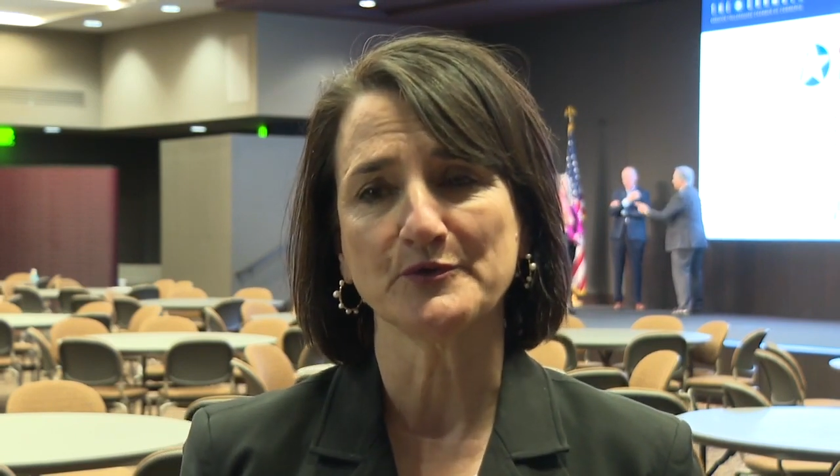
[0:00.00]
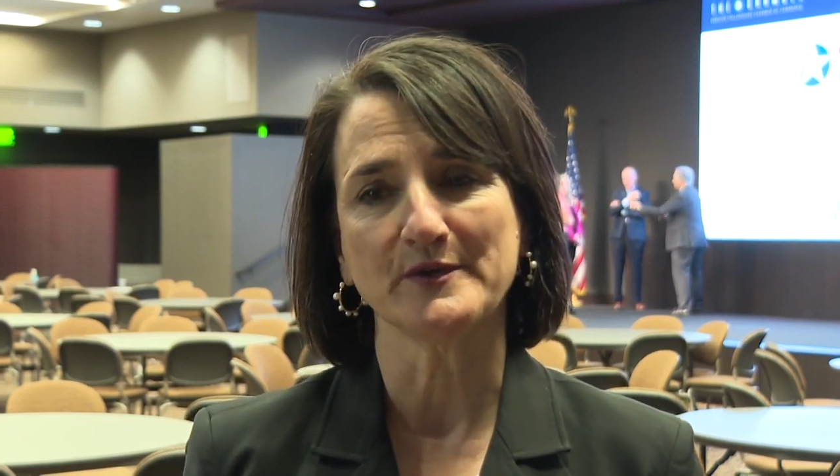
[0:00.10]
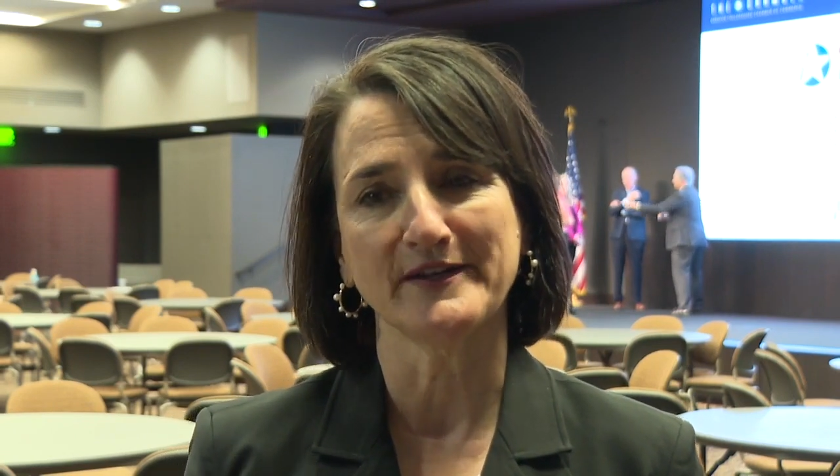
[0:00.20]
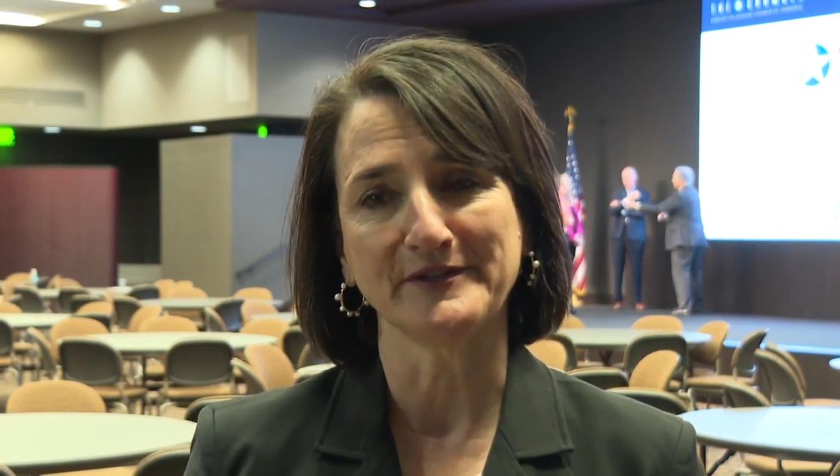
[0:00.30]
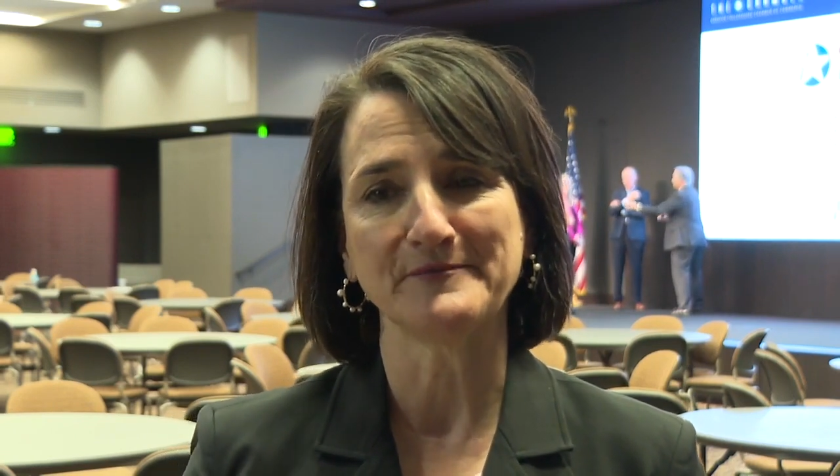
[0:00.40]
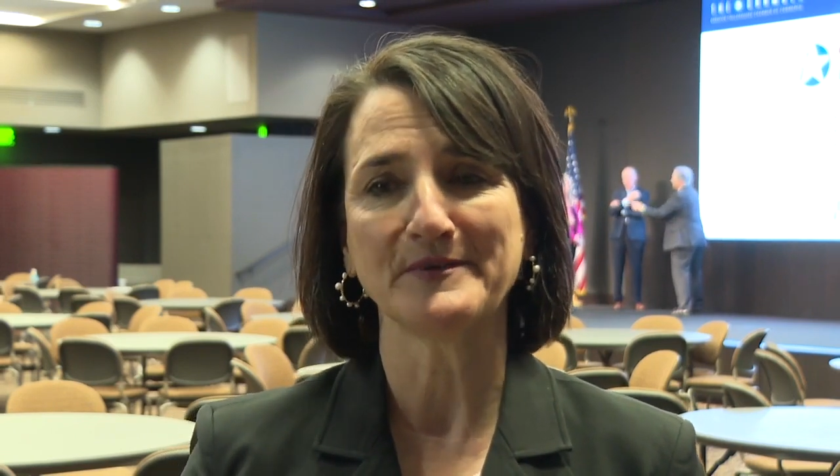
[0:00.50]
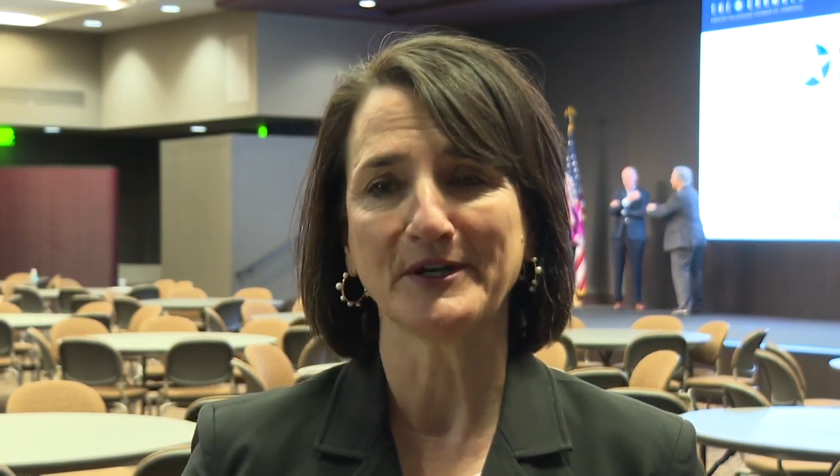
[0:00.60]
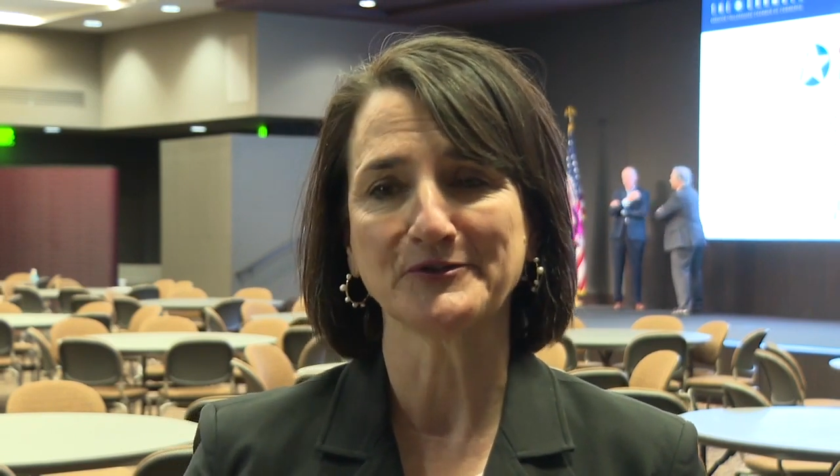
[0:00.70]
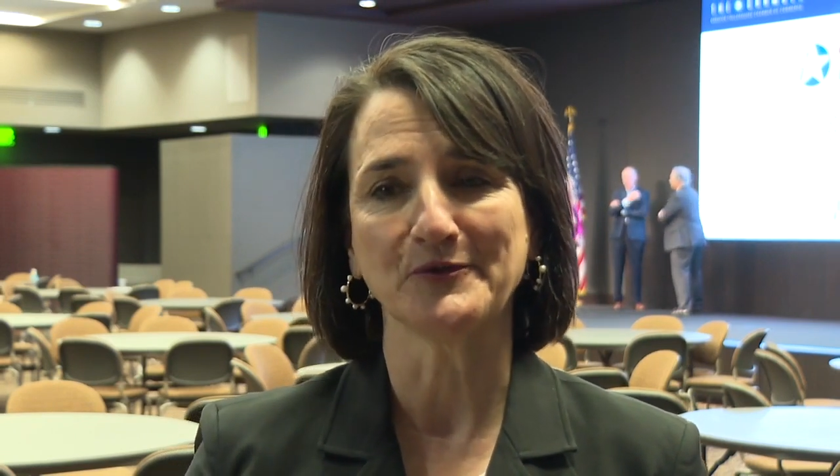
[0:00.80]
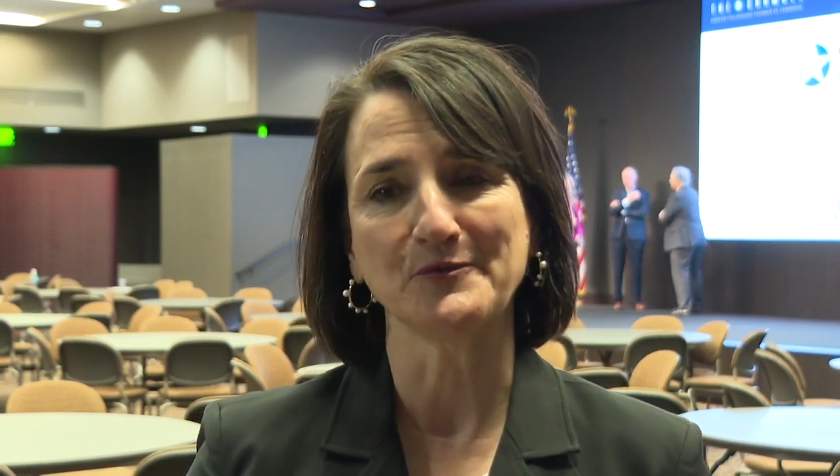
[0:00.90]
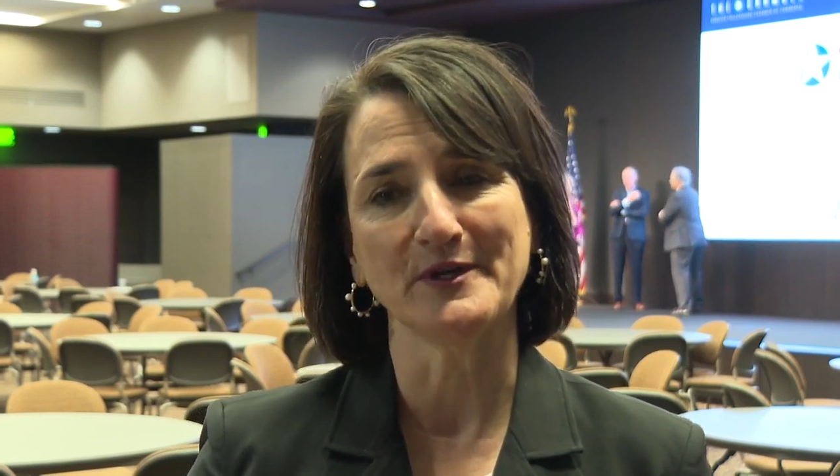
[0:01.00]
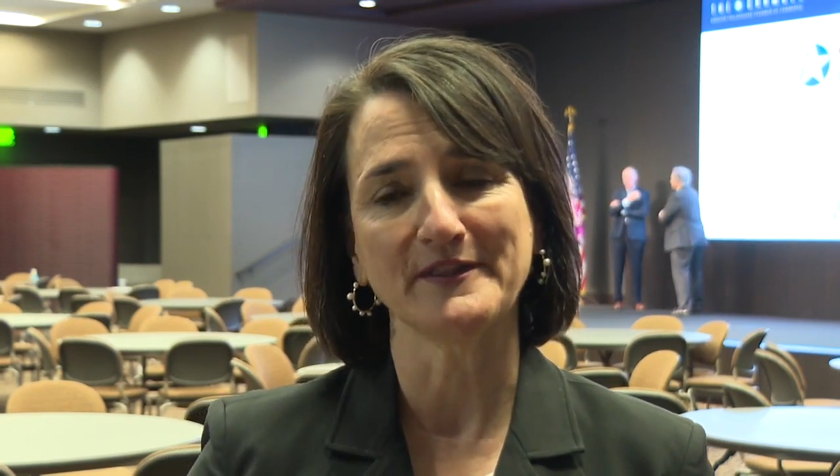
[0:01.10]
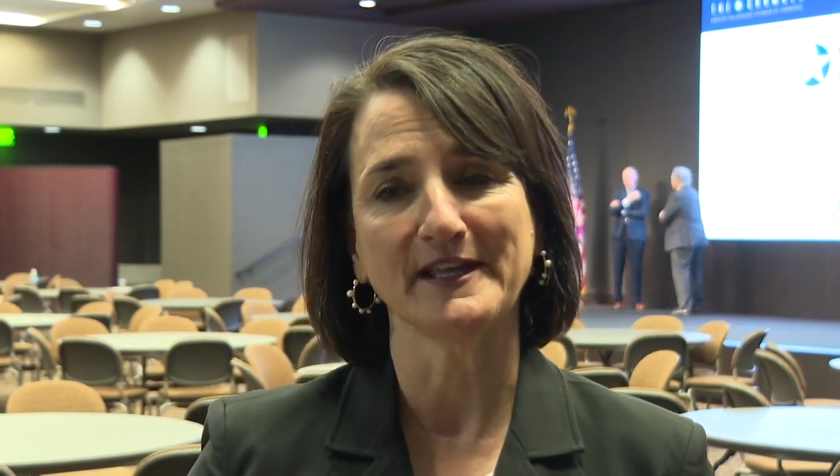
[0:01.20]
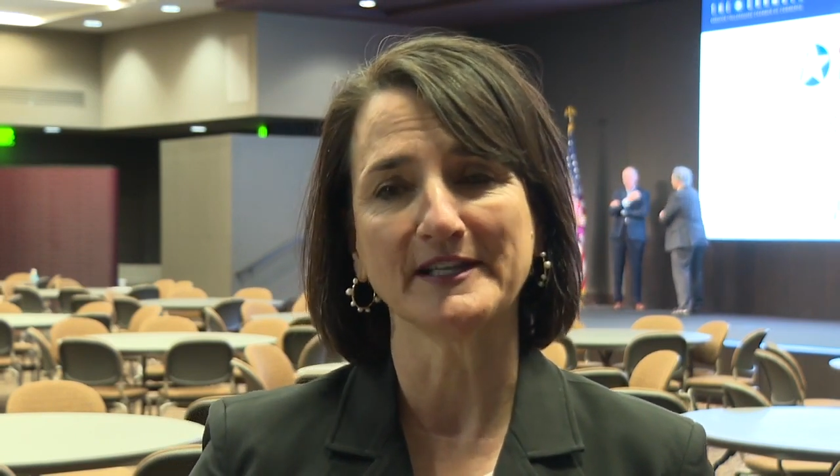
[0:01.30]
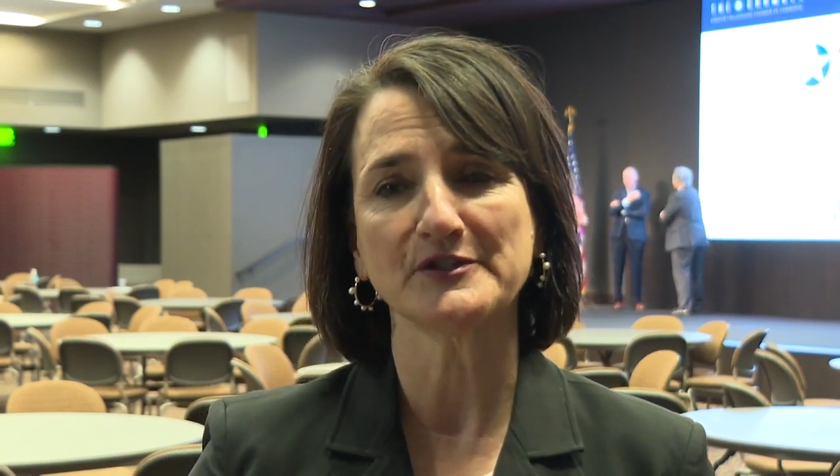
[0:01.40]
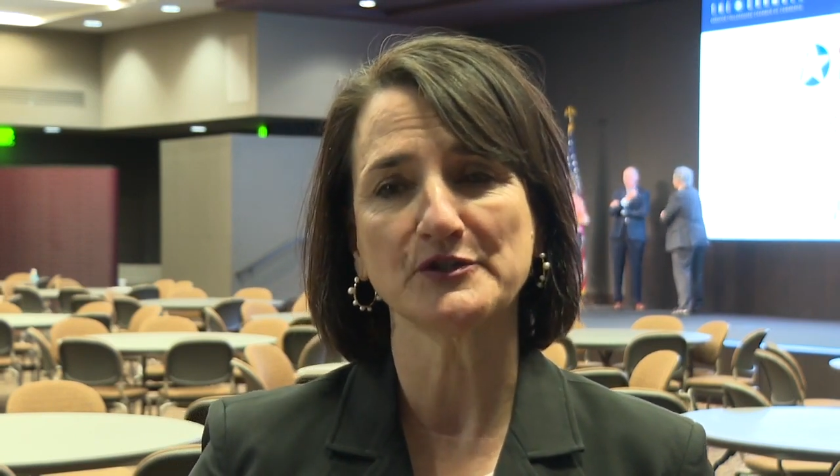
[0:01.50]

which will have an impact on what that